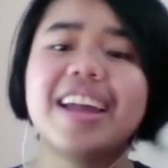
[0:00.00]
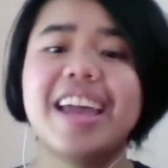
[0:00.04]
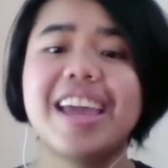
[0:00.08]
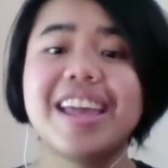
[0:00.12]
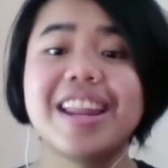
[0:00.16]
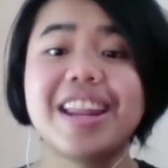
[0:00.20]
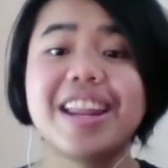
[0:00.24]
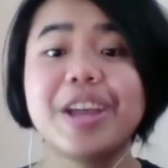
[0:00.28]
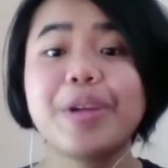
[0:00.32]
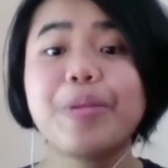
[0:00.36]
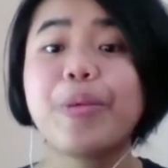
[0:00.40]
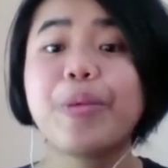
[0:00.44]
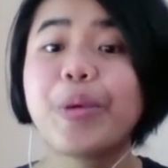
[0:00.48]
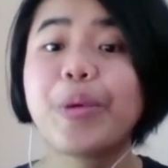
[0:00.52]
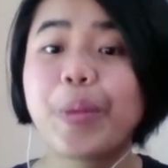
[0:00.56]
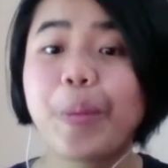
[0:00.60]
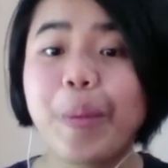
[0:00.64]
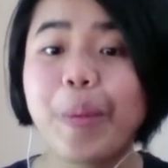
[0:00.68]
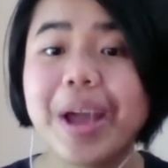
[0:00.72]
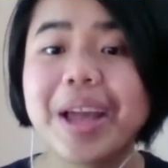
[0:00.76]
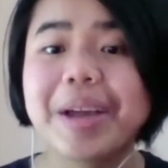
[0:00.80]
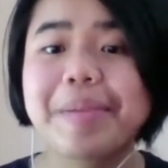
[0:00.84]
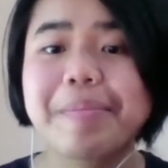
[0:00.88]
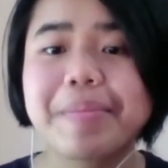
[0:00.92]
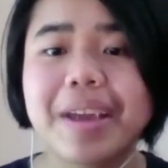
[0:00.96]
and it would
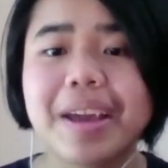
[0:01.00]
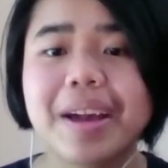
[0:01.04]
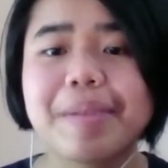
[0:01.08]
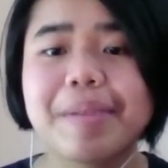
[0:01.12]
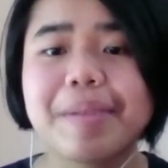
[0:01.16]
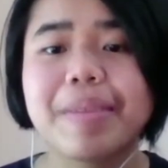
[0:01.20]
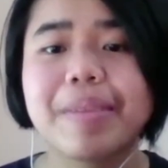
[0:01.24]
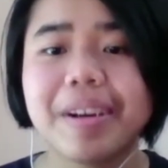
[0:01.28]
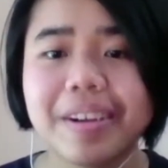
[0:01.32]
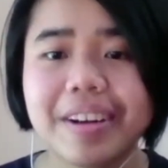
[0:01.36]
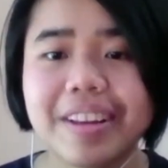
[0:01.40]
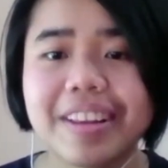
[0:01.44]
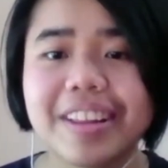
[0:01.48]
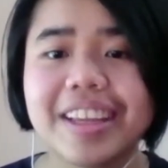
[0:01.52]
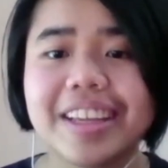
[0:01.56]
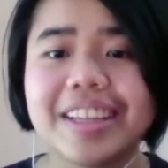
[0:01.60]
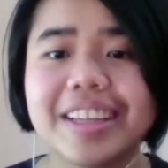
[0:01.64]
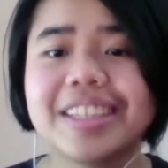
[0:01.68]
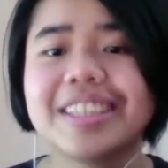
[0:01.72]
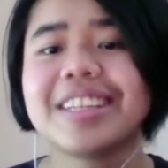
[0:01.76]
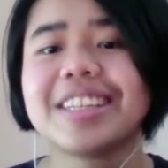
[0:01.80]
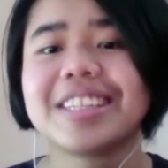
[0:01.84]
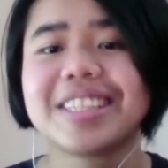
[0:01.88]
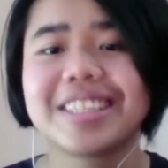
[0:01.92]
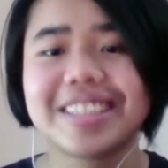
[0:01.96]
wake me up
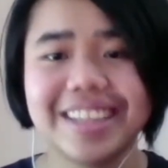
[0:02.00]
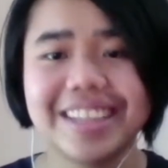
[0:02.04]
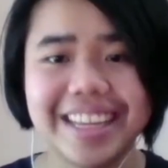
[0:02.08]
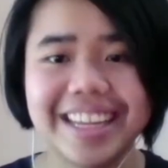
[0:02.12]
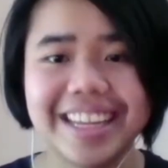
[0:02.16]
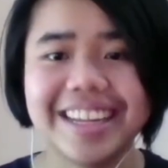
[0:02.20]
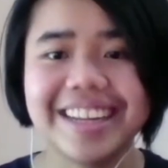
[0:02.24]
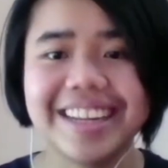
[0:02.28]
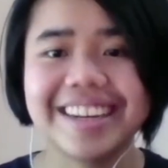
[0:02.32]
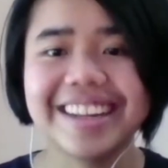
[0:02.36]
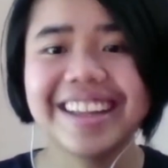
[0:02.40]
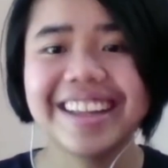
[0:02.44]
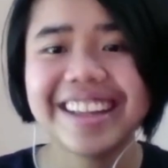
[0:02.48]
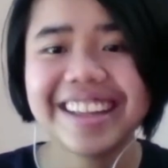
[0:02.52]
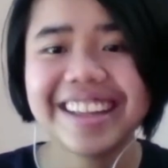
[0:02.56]
early just to eat.